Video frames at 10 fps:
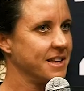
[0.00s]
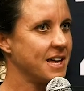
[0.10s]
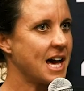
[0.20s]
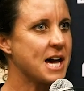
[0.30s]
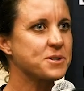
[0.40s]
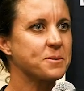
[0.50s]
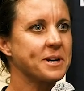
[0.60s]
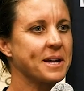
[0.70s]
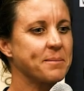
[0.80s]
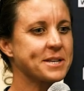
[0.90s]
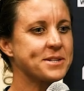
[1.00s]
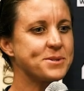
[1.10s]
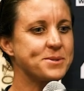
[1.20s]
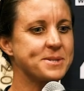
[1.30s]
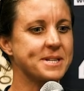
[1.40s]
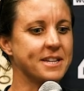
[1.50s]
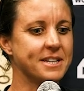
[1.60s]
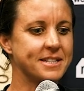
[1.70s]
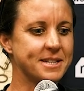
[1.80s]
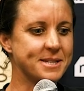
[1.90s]
So when I come back to New
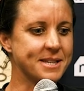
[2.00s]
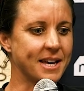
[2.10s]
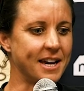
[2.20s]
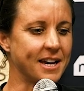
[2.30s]
Zealand, it's like